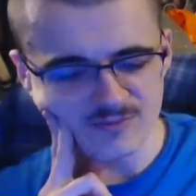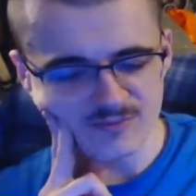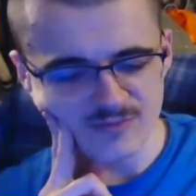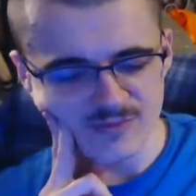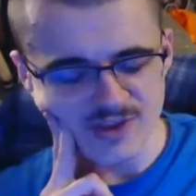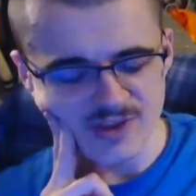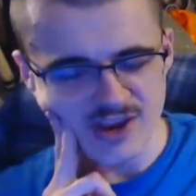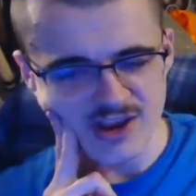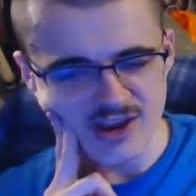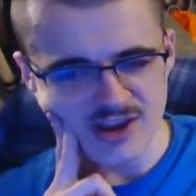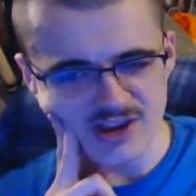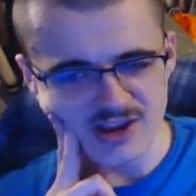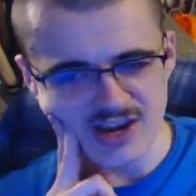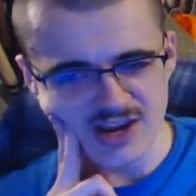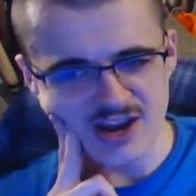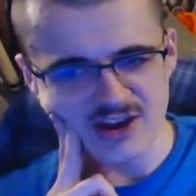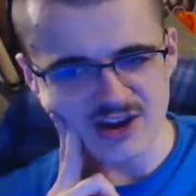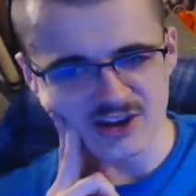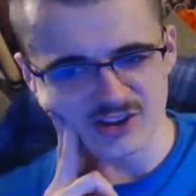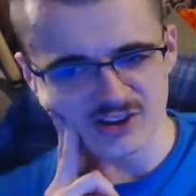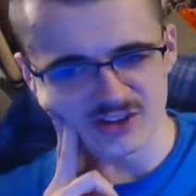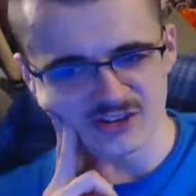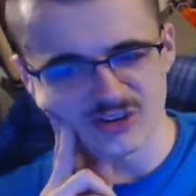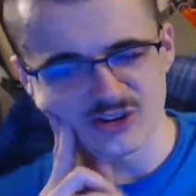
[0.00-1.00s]
yeah, again,
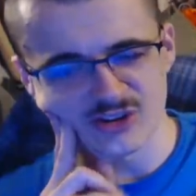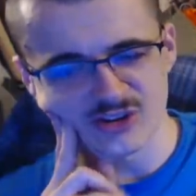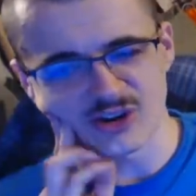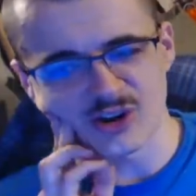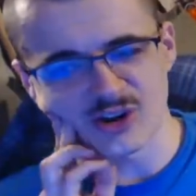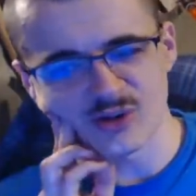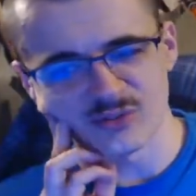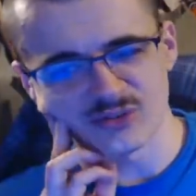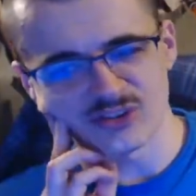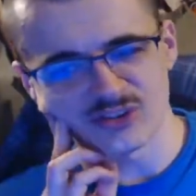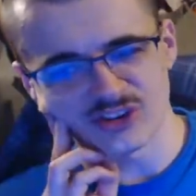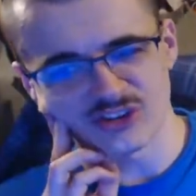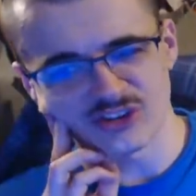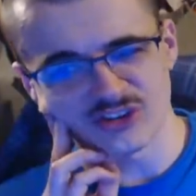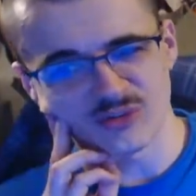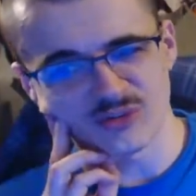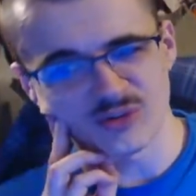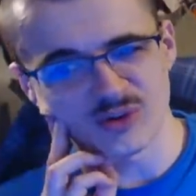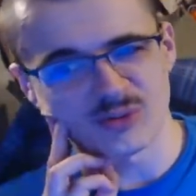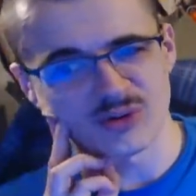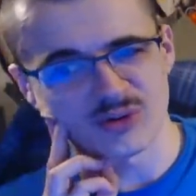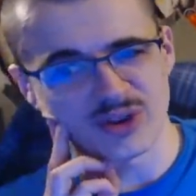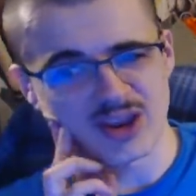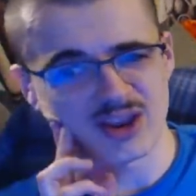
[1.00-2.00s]
it's not a conversation I
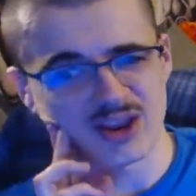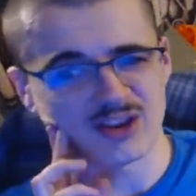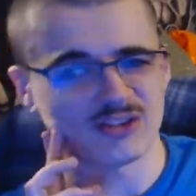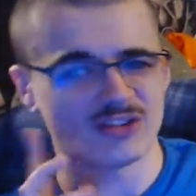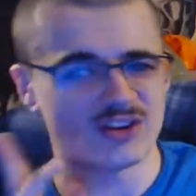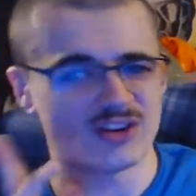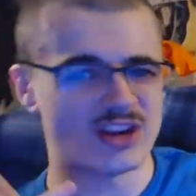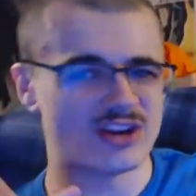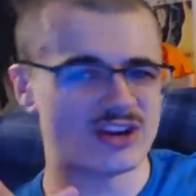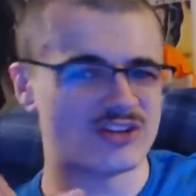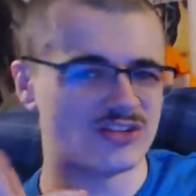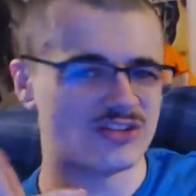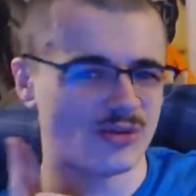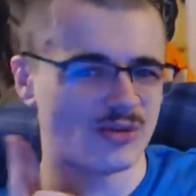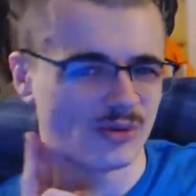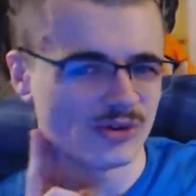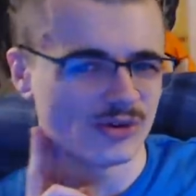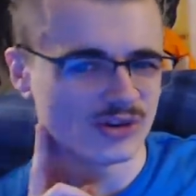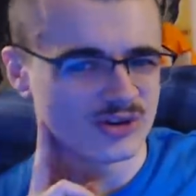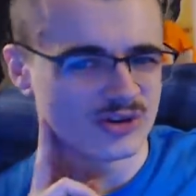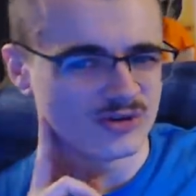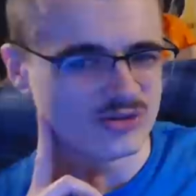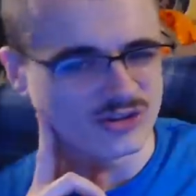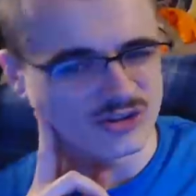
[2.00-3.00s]
really want to get into
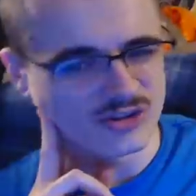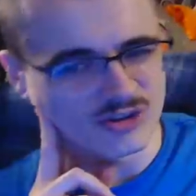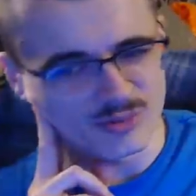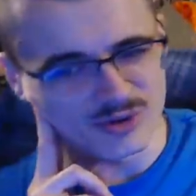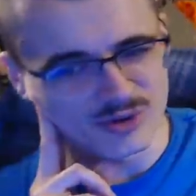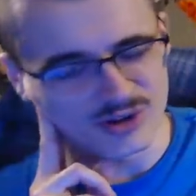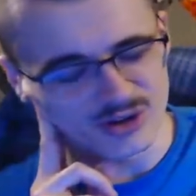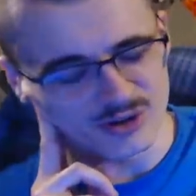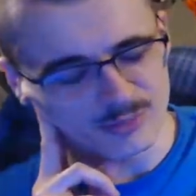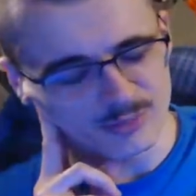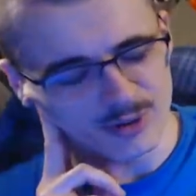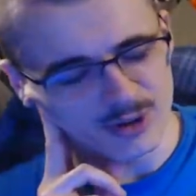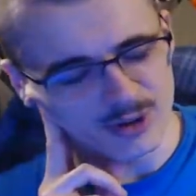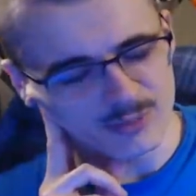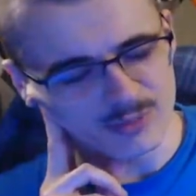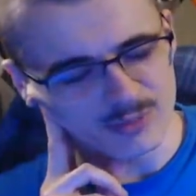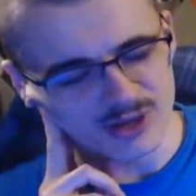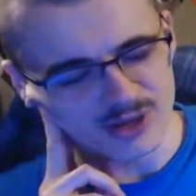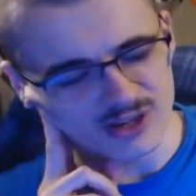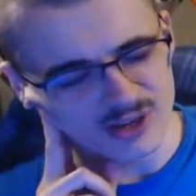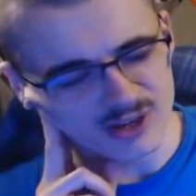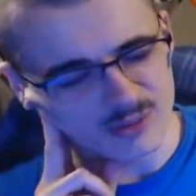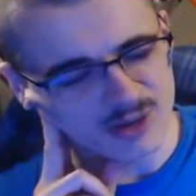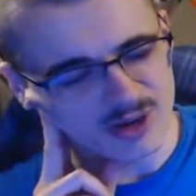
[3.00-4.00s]
on YouTube, you know,
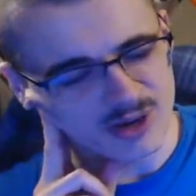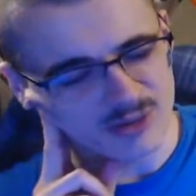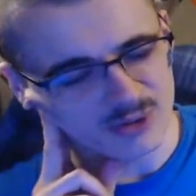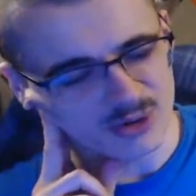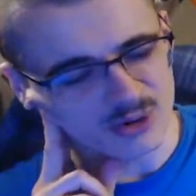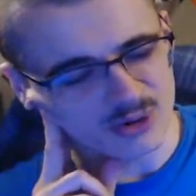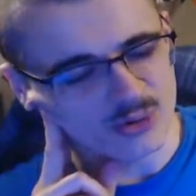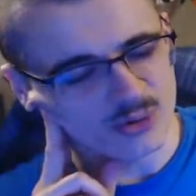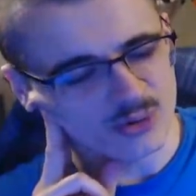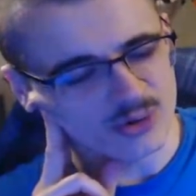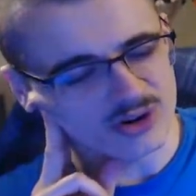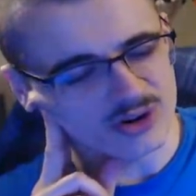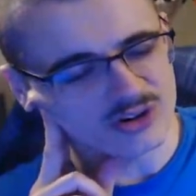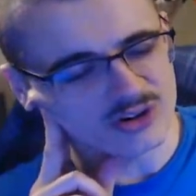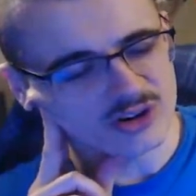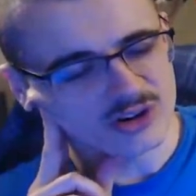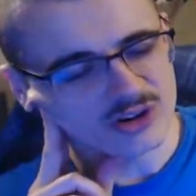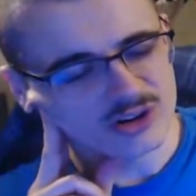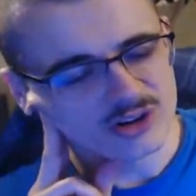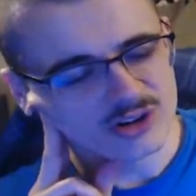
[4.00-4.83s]
publicly being recorded.